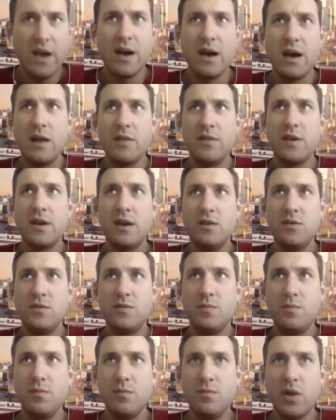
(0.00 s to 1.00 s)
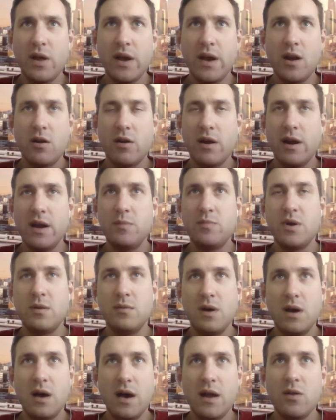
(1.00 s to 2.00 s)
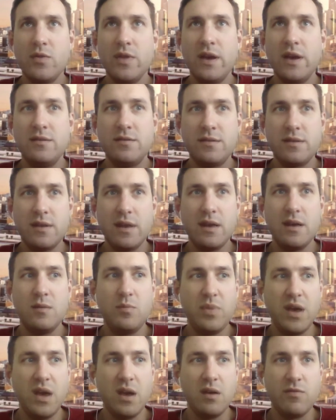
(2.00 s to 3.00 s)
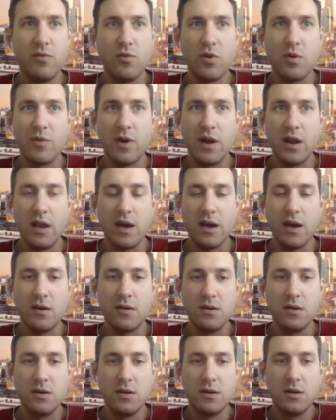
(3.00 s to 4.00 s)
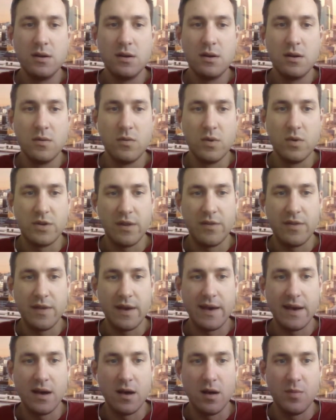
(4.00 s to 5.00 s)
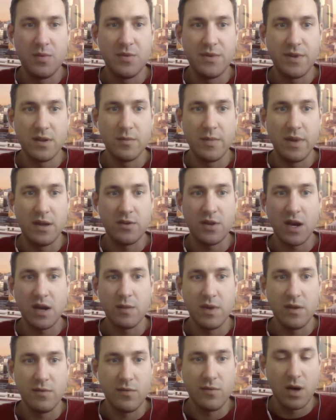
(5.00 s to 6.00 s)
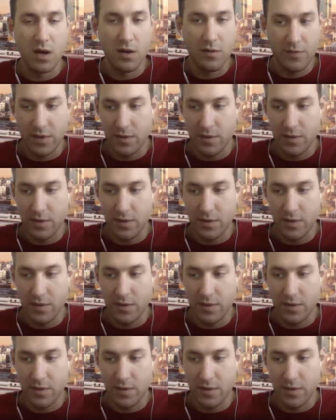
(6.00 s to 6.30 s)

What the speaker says: I think he's playing all right, but I don't think he's in peak form right now, which I think helps. Doesn't mean he's not going to be involved.